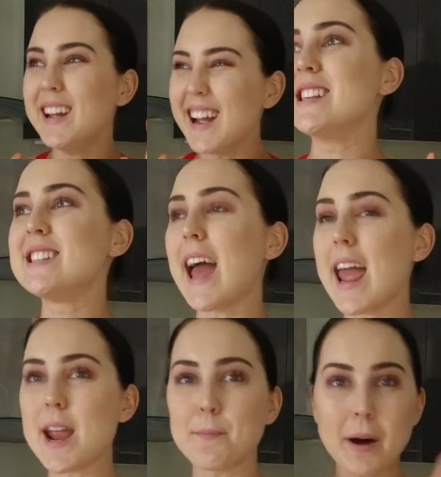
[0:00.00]
is
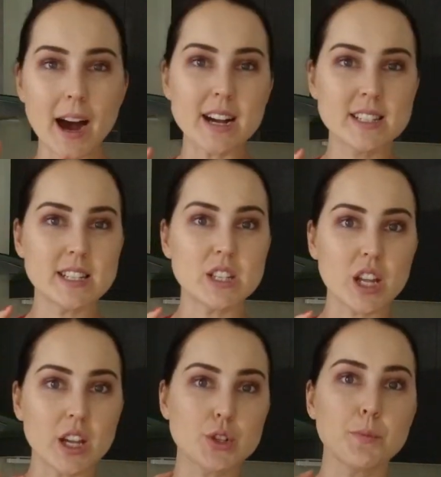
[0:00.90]
a pasta
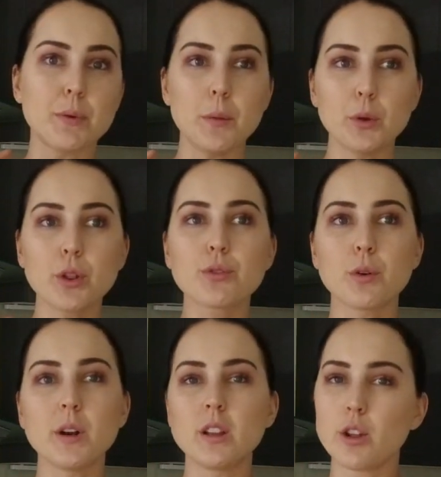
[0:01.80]
dish, but I'm gonna throw
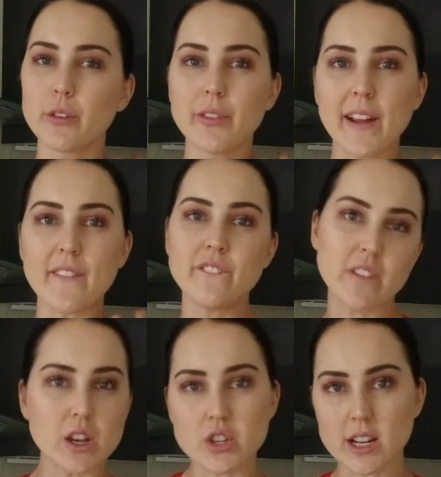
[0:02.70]
in a lot of like
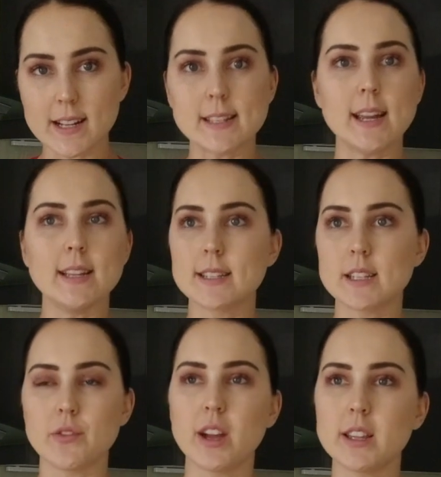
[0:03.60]
veggies and
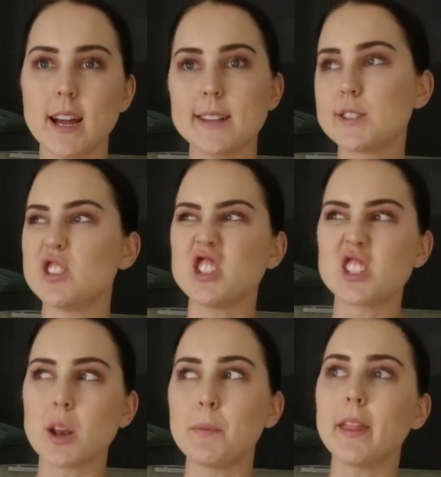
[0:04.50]
stuff like that. So it's
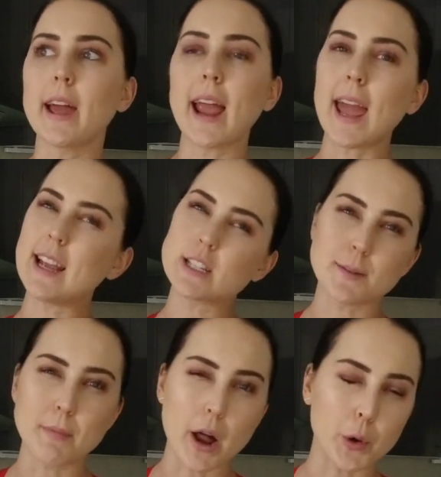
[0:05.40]
gonna be like a
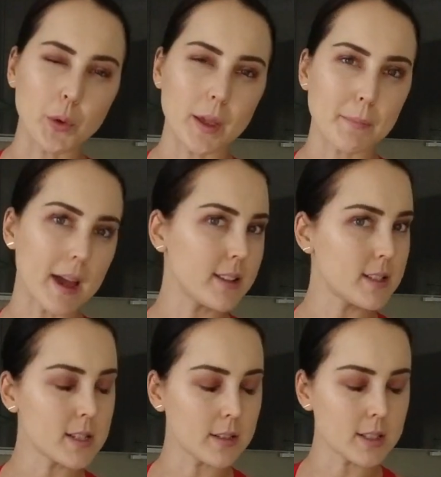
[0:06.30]
tomato-y
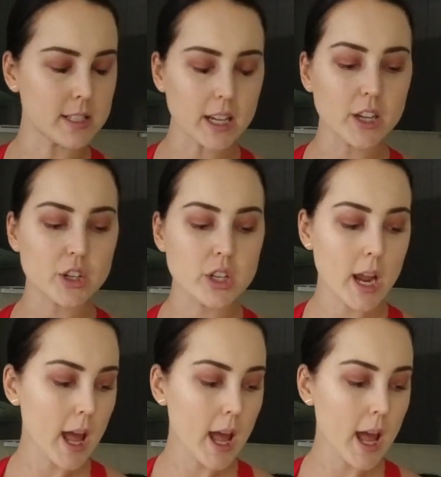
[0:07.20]
based dish.